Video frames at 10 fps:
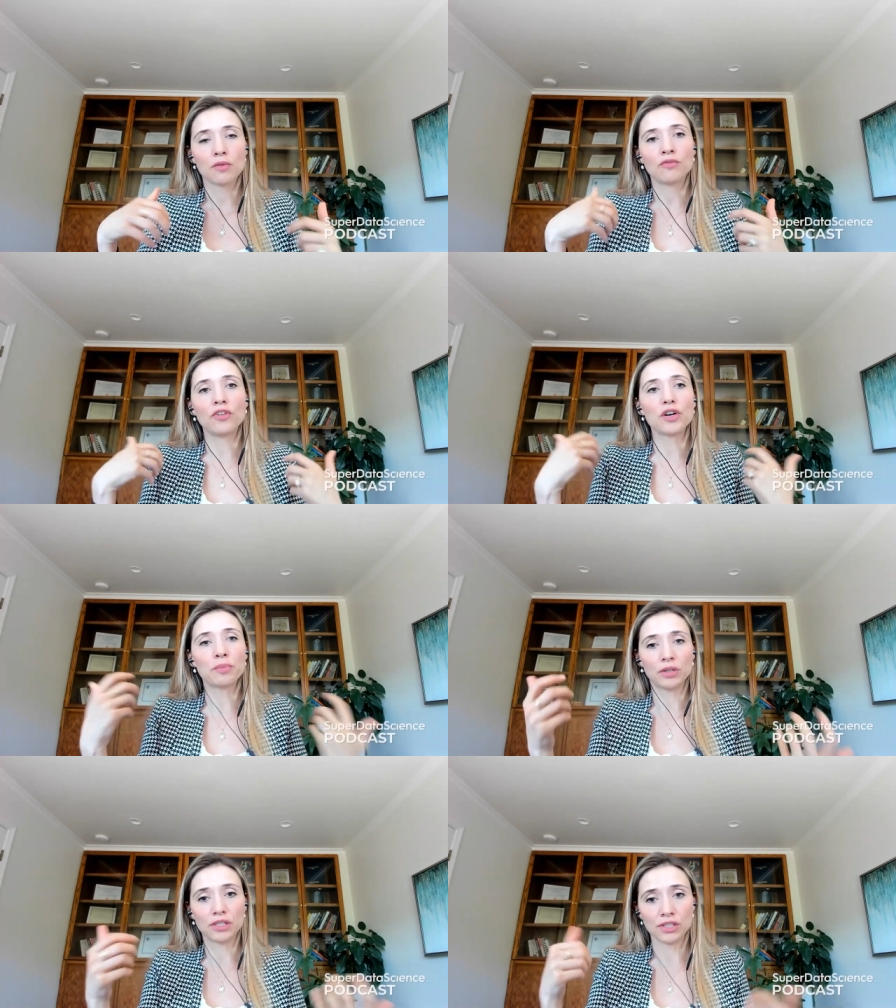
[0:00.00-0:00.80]
very
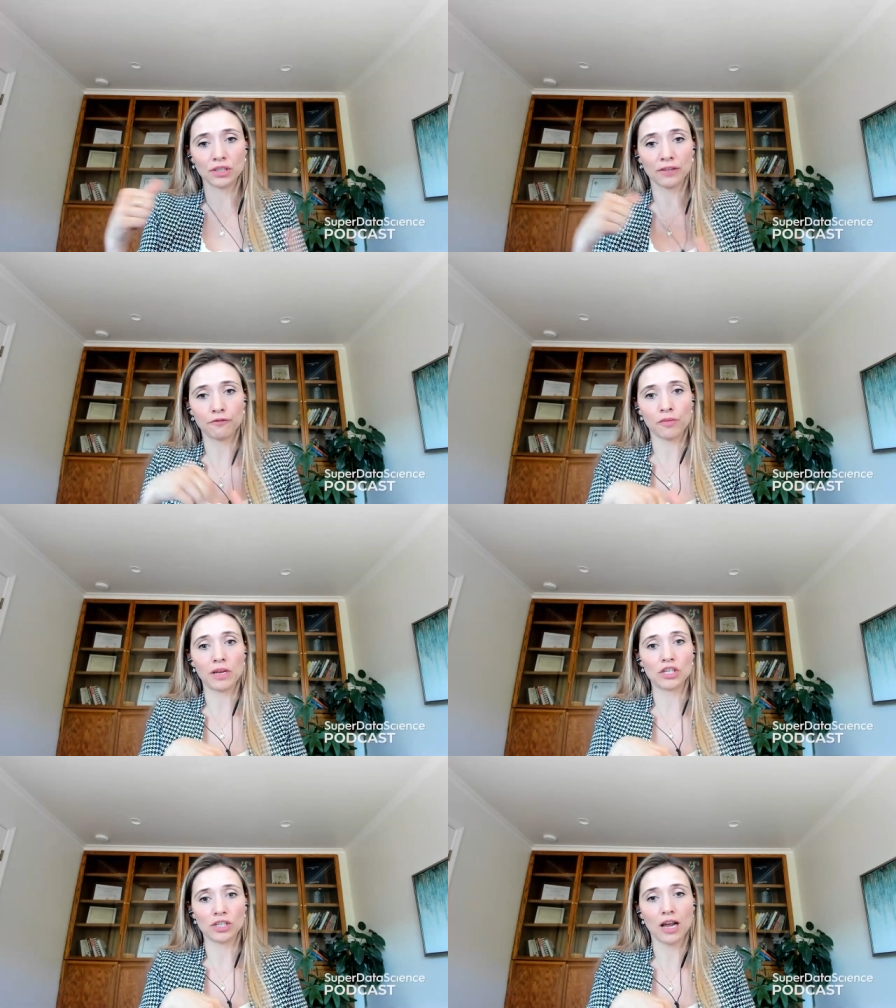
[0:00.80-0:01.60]
personal
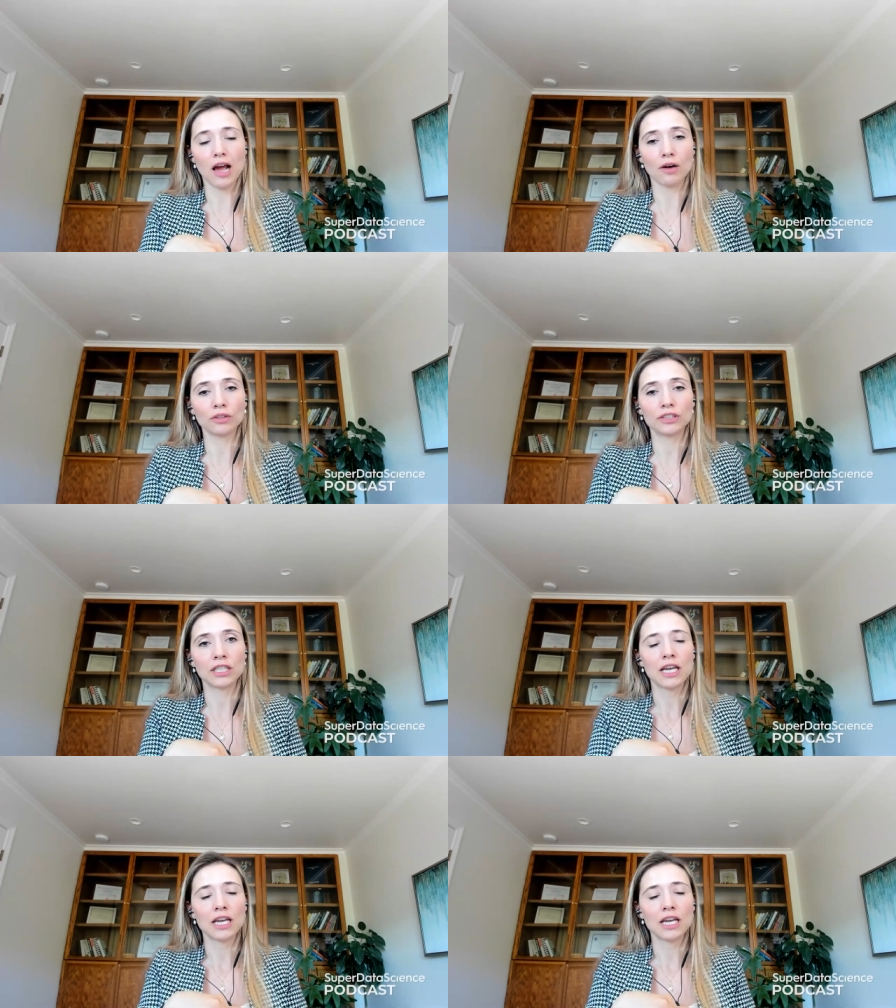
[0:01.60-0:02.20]
information out